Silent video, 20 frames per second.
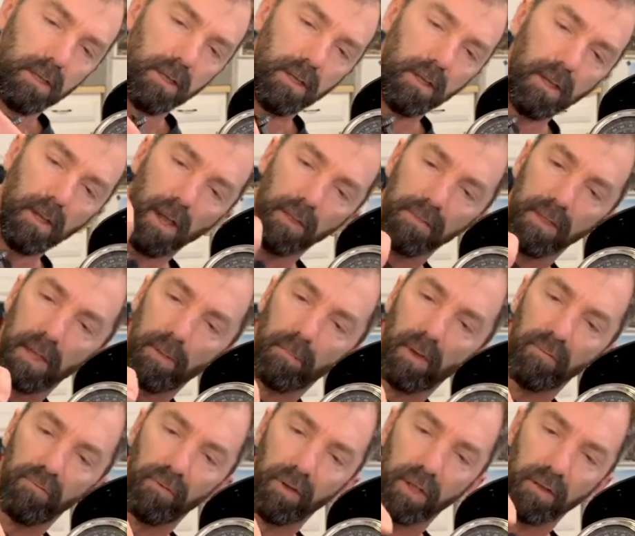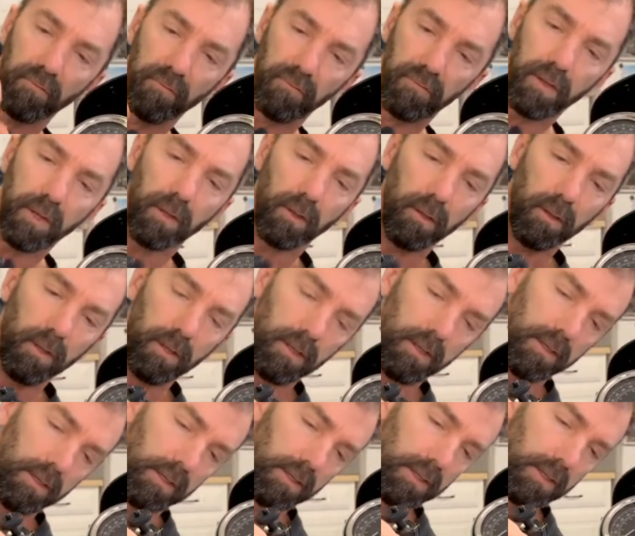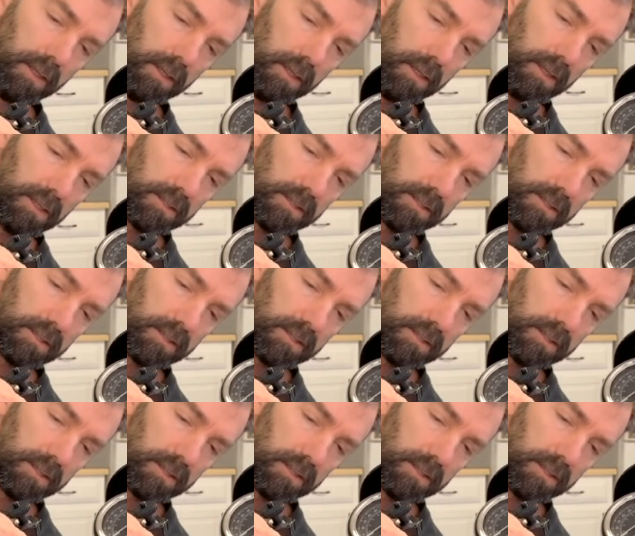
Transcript: I think my friend Phil is